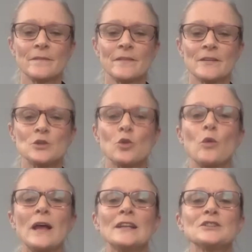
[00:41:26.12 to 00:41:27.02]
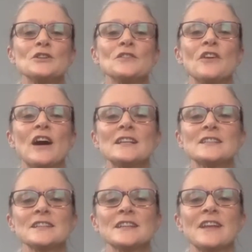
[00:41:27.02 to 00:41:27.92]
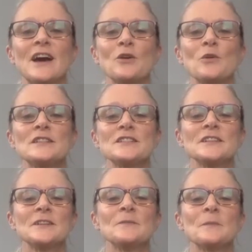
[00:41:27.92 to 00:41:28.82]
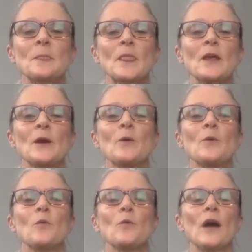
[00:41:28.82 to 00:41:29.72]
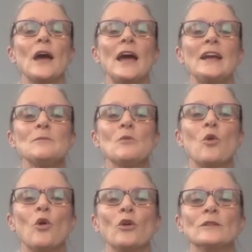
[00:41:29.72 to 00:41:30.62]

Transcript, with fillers: So well done for asking that question. Any more?